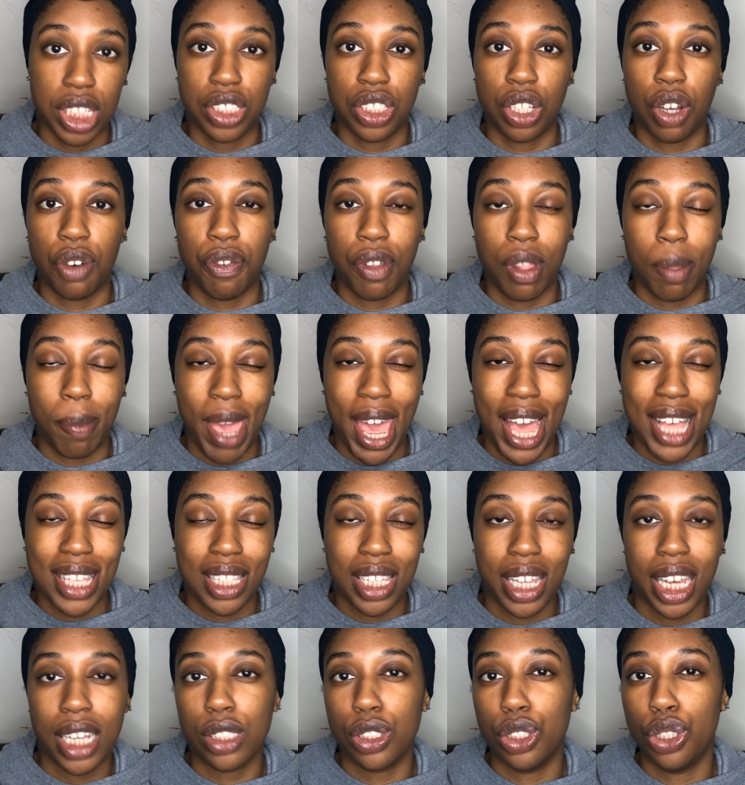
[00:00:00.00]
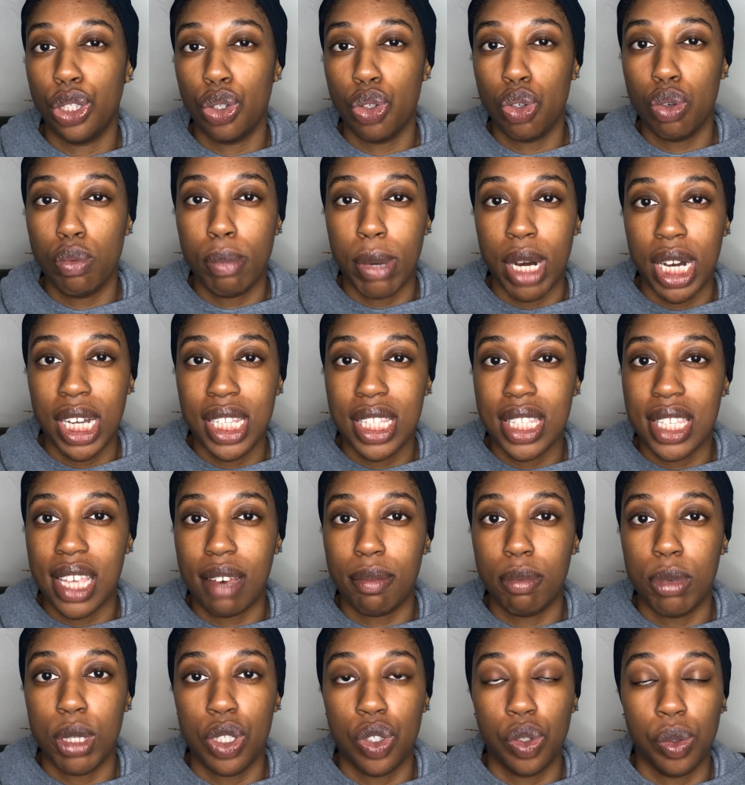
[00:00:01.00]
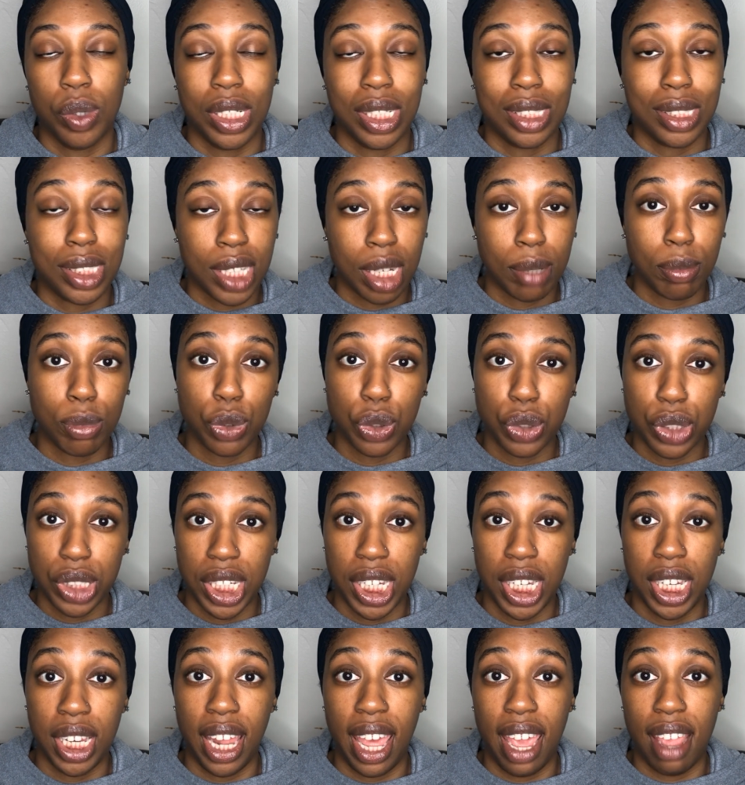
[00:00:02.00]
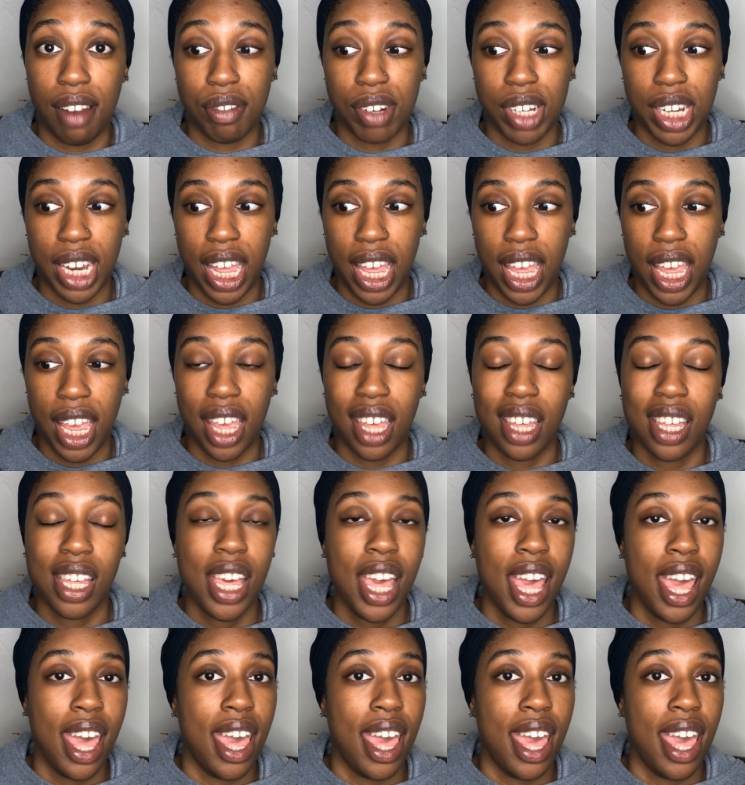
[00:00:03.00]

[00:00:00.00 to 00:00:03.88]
So for the past like 2 months, I've been doing the same routine every day,